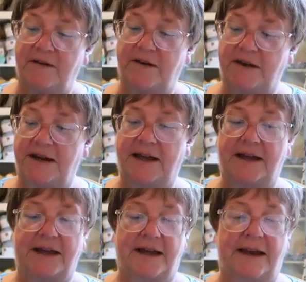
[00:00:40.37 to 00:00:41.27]
on
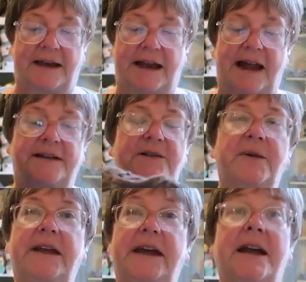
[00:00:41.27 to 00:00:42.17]
last
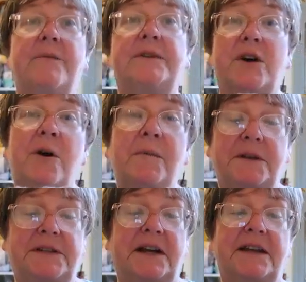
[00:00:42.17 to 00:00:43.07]
week, and I was
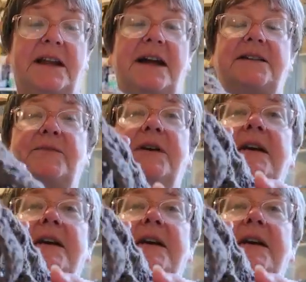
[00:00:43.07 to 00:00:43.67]
almost done last